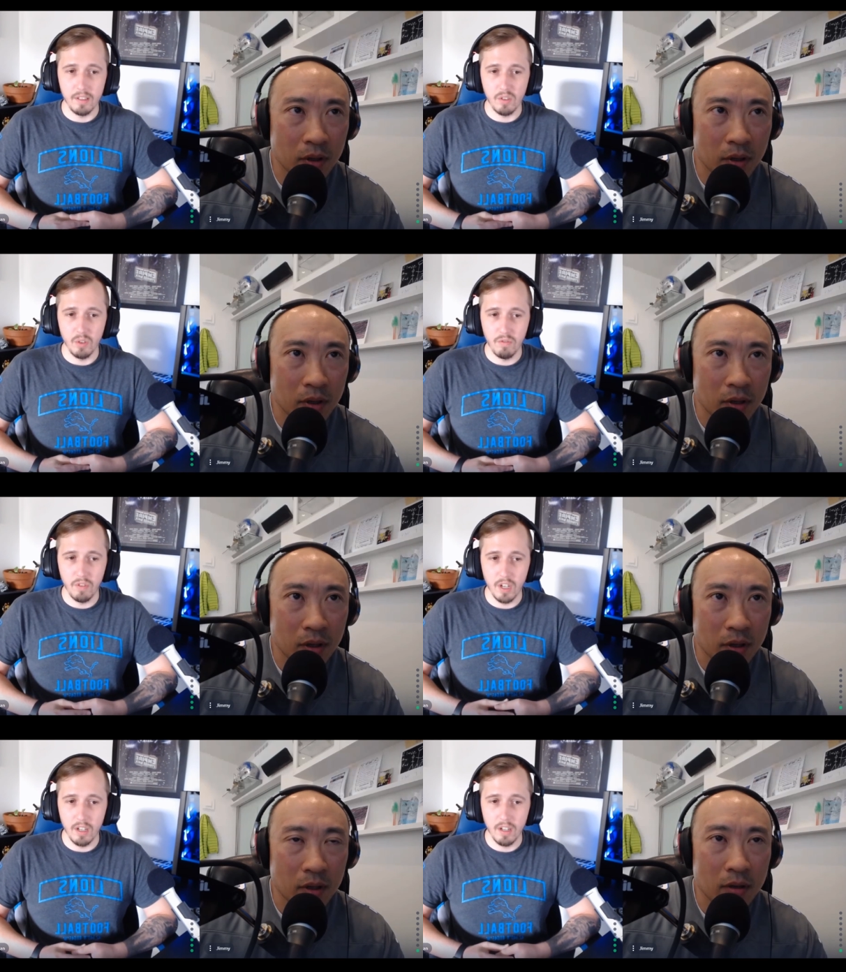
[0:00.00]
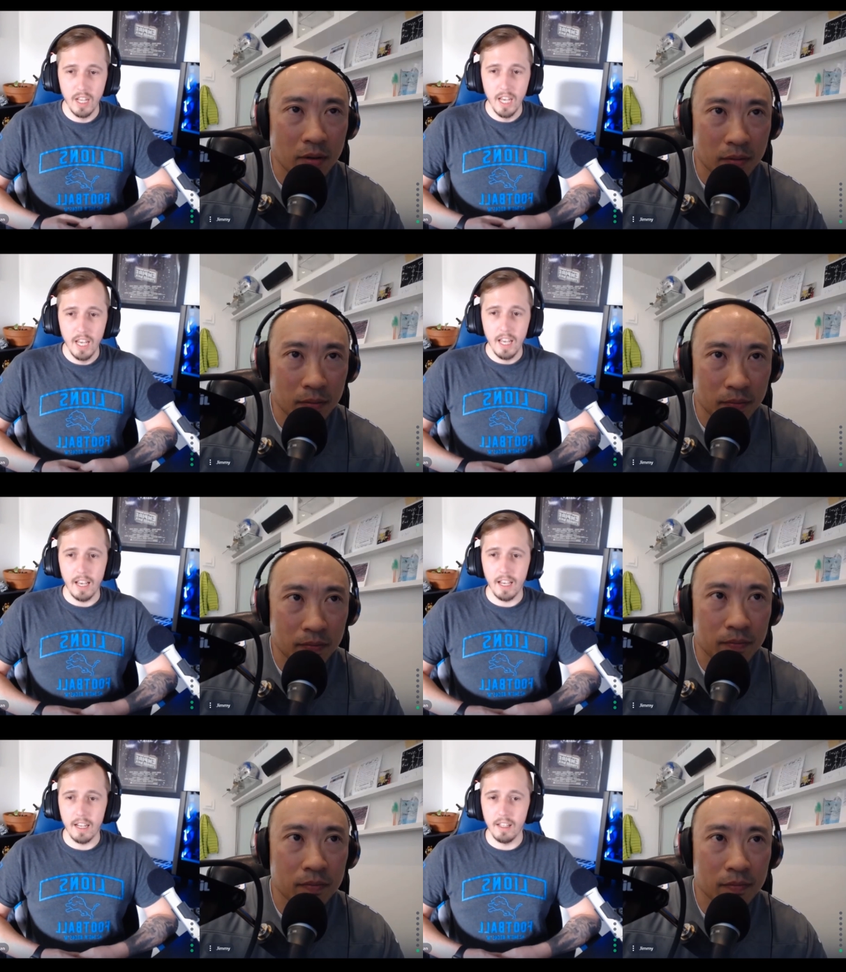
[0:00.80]
Speaker 1: so far.
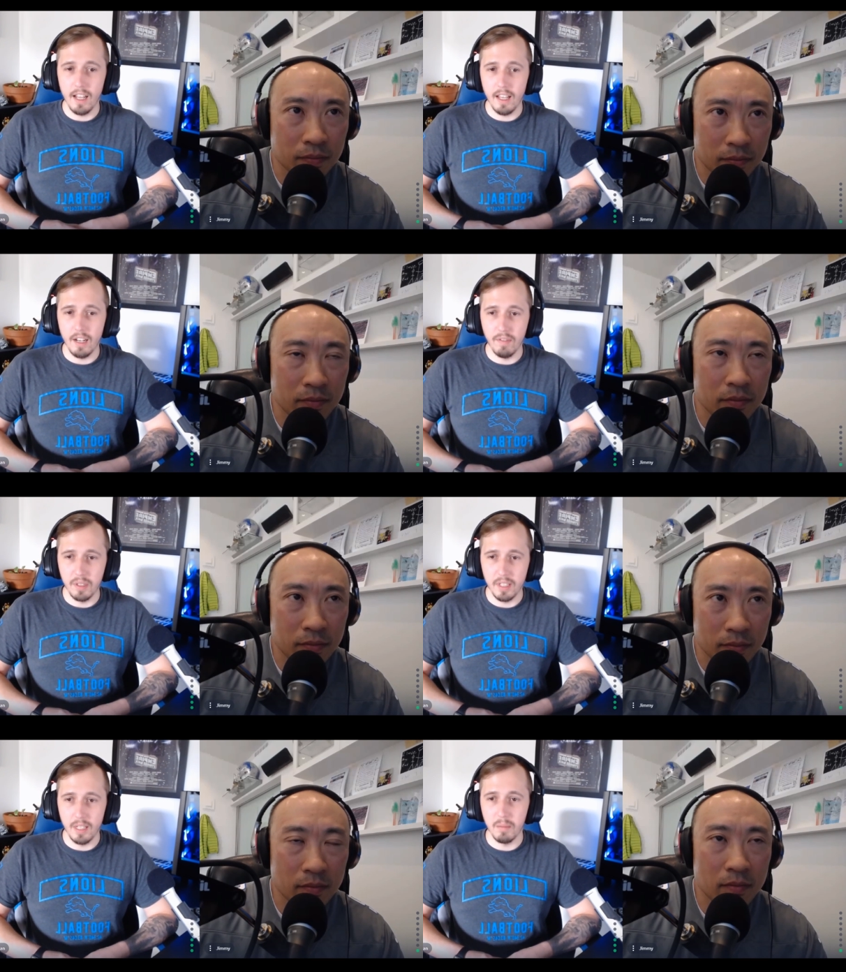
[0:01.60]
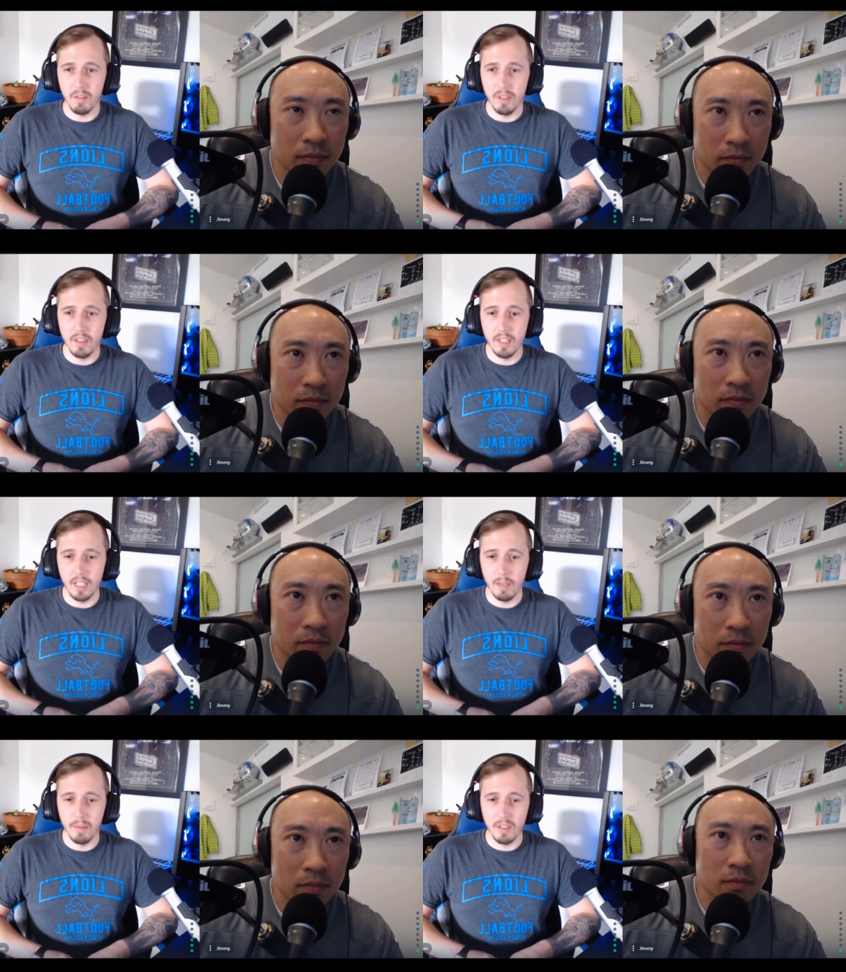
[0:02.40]
And a lot of NFL teams have been
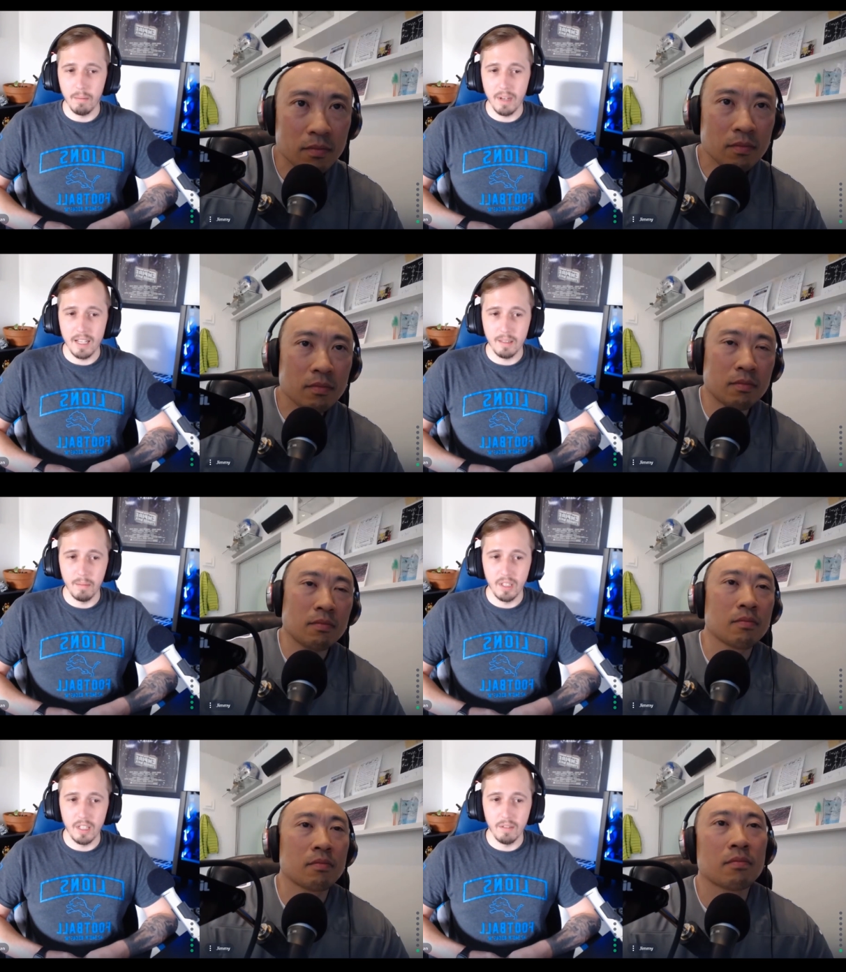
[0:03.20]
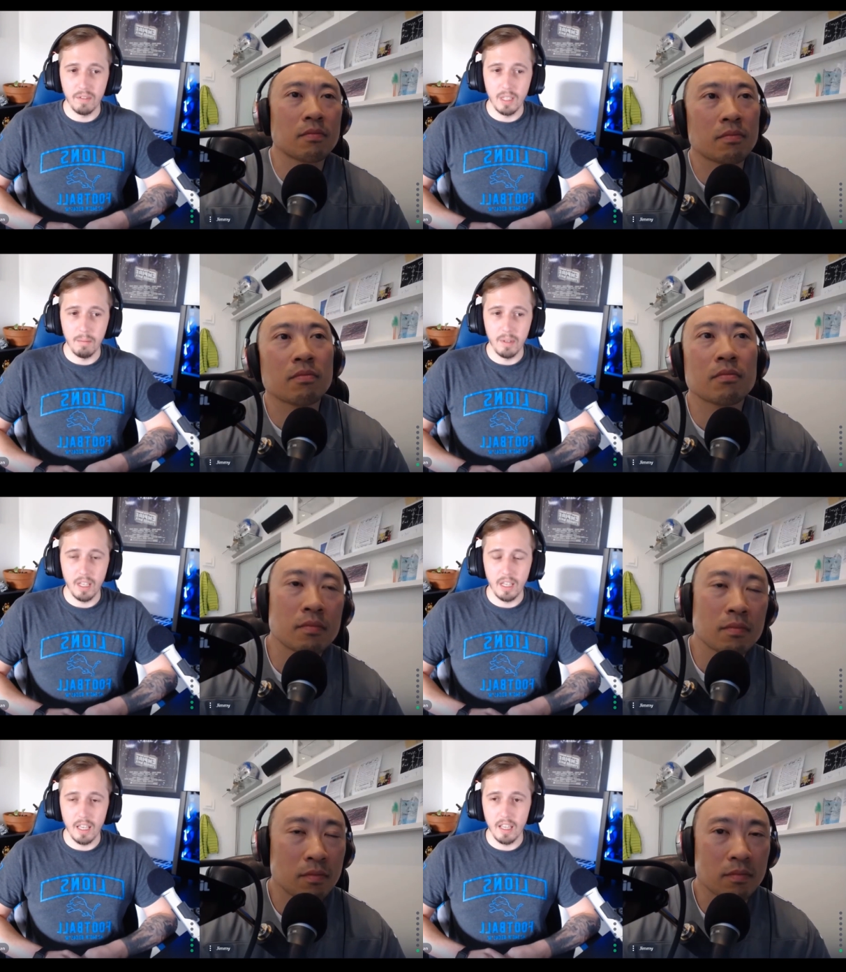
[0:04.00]
thinking about the possibility of
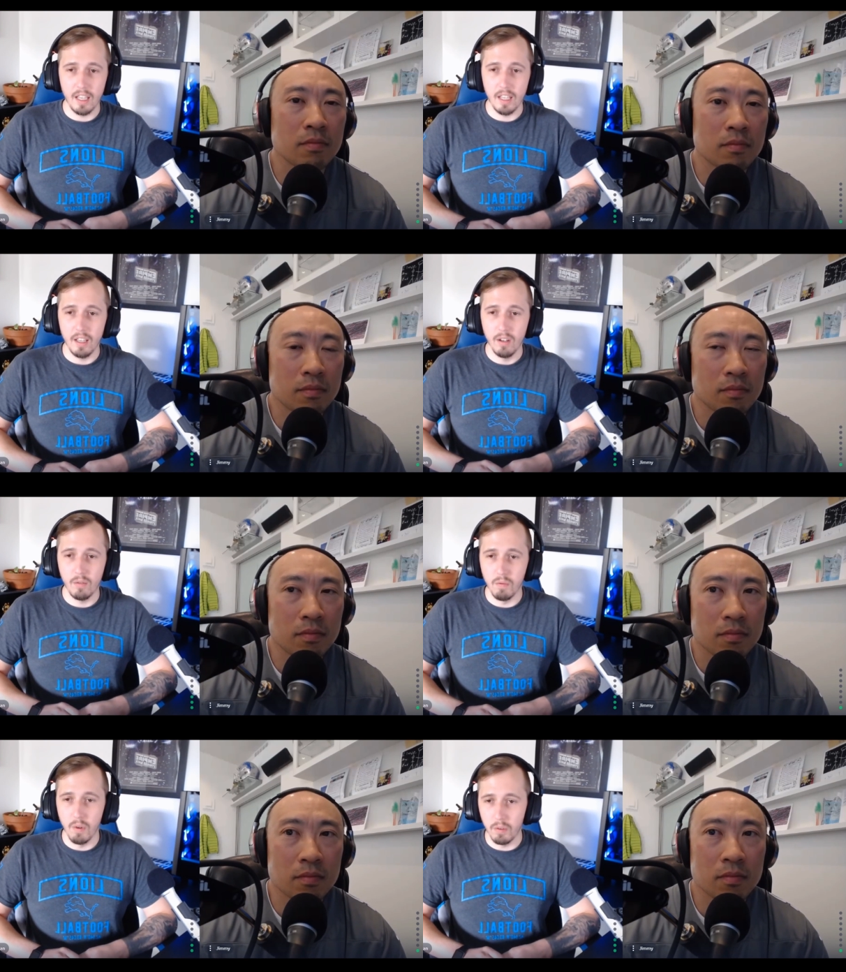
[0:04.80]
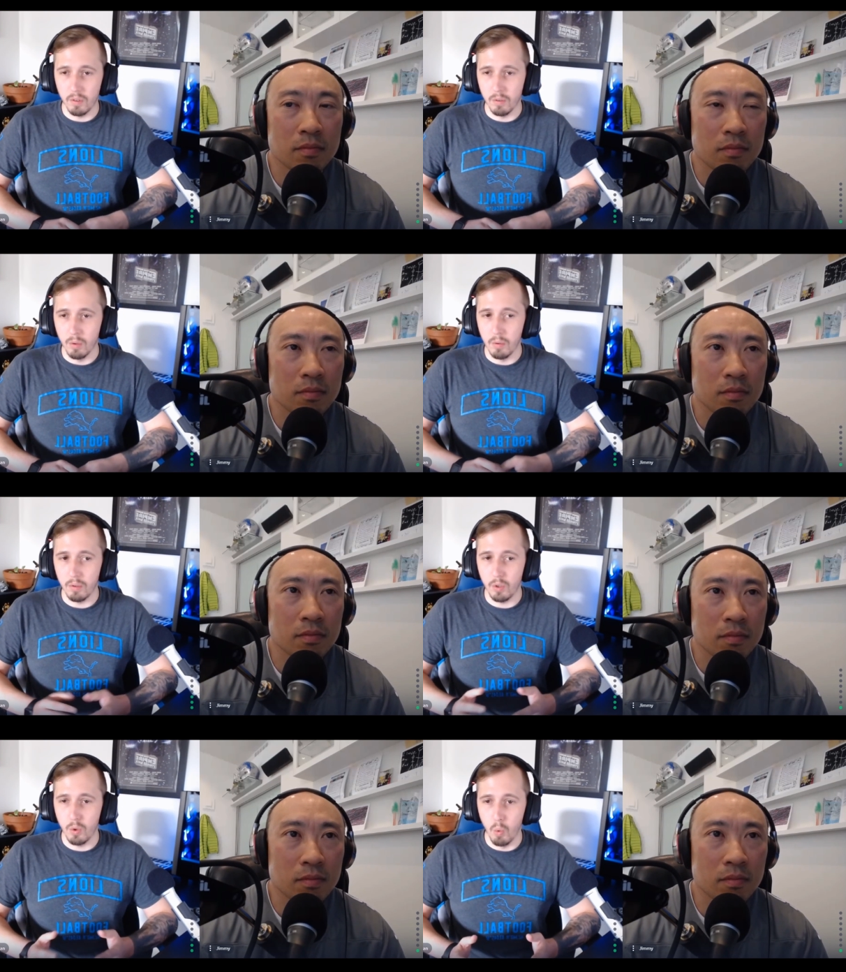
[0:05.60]
keeping a quote
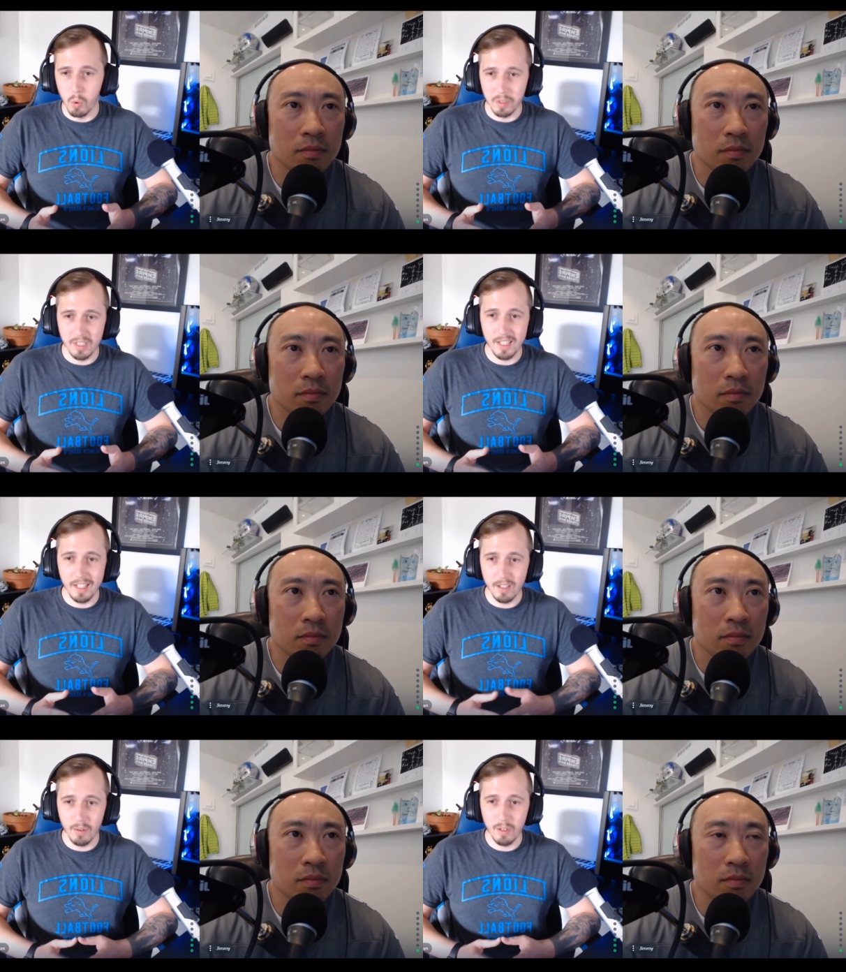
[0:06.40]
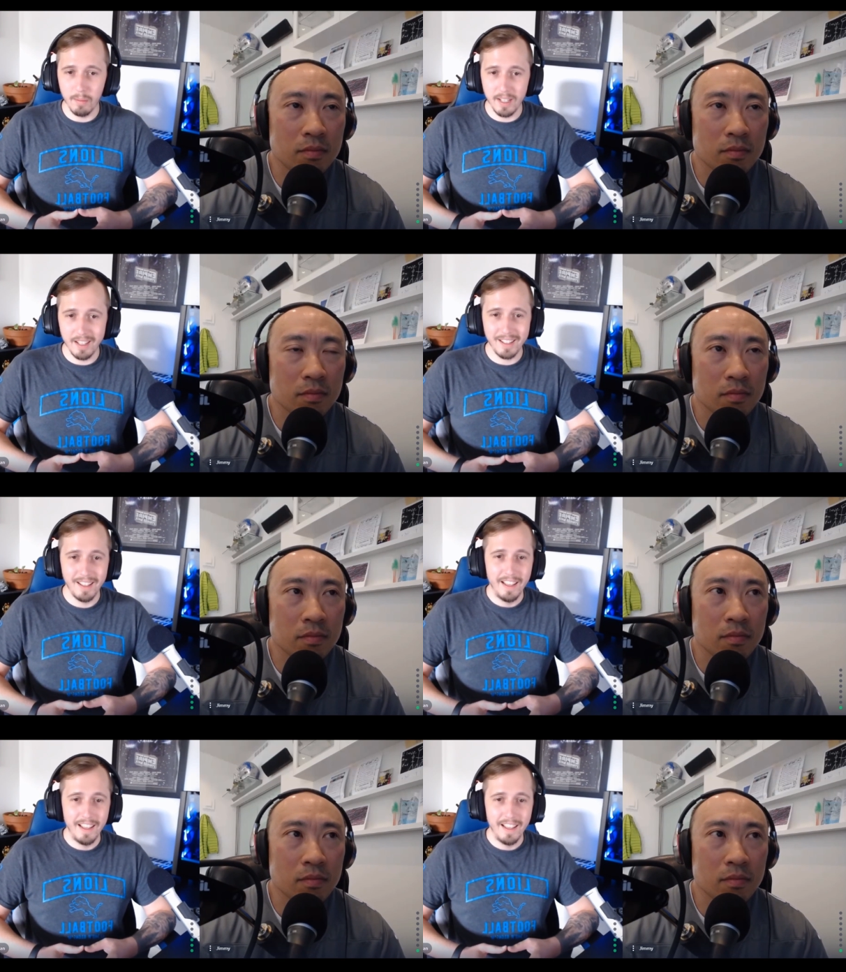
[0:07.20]
unquote quarantine quarterback,